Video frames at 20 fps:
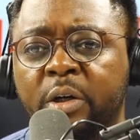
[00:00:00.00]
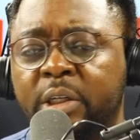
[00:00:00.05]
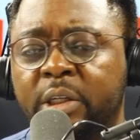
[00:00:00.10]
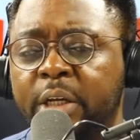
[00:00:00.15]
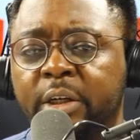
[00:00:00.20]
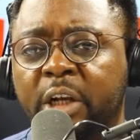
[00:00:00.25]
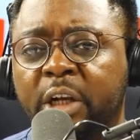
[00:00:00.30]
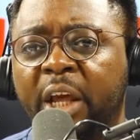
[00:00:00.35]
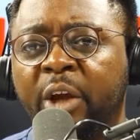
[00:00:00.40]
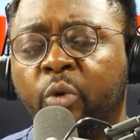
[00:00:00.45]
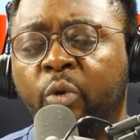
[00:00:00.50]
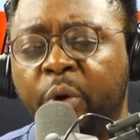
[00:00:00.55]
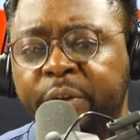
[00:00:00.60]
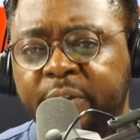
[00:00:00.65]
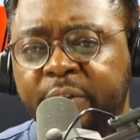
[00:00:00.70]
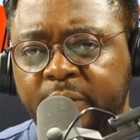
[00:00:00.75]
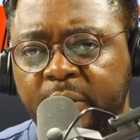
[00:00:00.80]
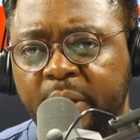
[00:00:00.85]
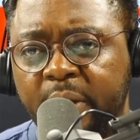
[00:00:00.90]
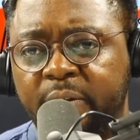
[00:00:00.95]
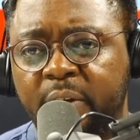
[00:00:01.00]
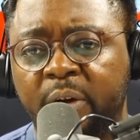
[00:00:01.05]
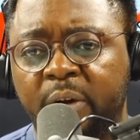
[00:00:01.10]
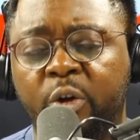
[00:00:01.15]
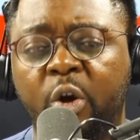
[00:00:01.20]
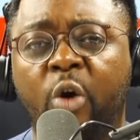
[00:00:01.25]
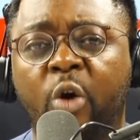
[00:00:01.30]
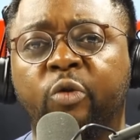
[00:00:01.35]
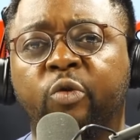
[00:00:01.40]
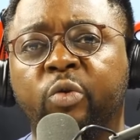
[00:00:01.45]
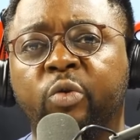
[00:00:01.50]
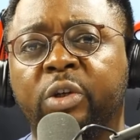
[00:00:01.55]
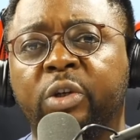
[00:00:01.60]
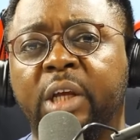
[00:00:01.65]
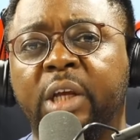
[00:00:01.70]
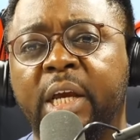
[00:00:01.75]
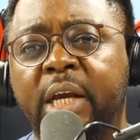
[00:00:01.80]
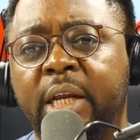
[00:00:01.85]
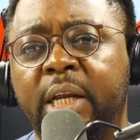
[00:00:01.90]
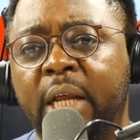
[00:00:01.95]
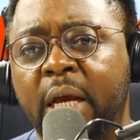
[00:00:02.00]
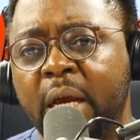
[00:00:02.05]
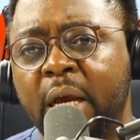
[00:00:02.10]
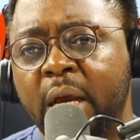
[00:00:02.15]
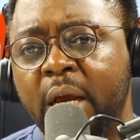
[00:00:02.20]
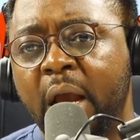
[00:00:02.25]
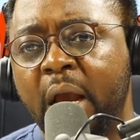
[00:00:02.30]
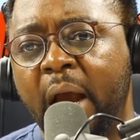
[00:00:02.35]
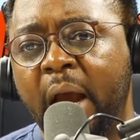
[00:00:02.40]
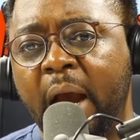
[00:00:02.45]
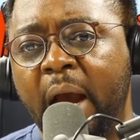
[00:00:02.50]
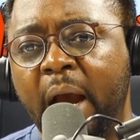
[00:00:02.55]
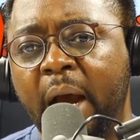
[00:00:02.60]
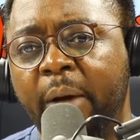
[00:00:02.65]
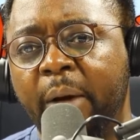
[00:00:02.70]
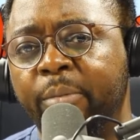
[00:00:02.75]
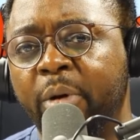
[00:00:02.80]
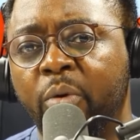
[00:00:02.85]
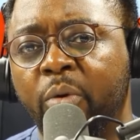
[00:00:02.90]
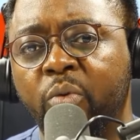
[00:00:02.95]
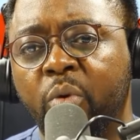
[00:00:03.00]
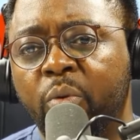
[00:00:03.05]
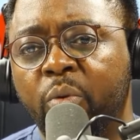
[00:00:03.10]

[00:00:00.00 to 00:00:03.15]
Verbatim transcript: did linguistics and those who did um, who,